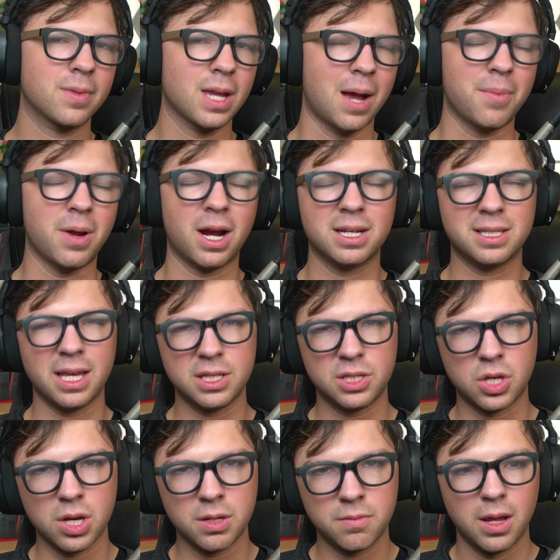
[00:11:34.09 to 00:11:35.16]
I'm not going to say it's
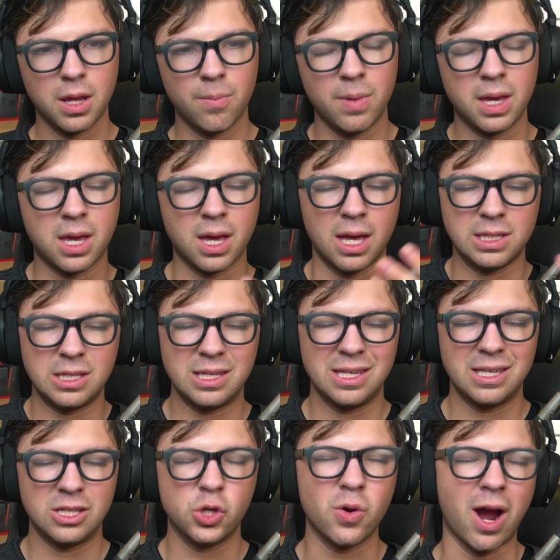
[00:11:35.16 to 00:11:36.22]
good because
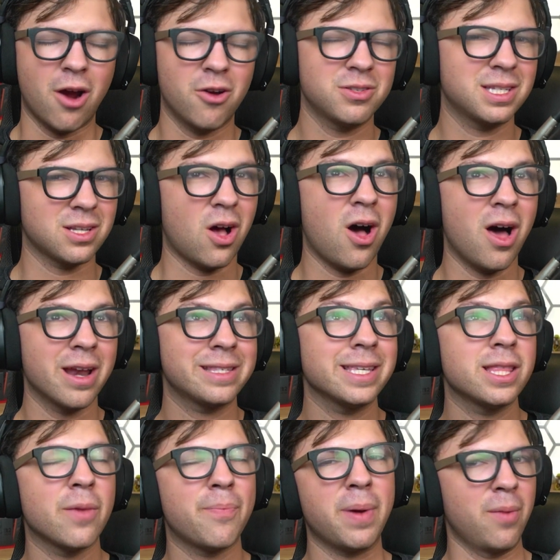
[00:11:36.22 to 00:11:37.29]
2 hours is honestly
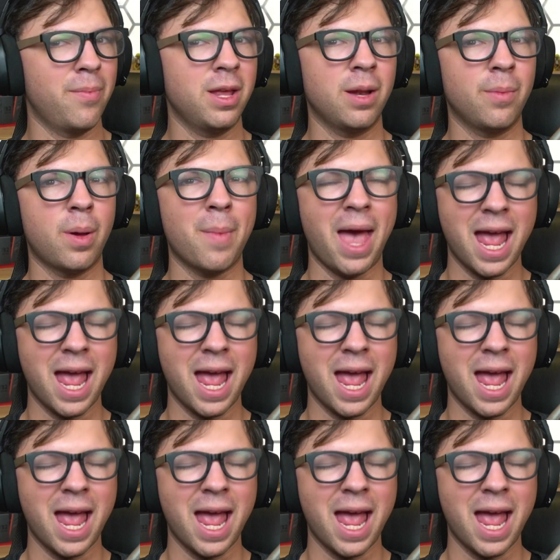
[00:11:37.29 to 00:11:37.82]
the bare minimum.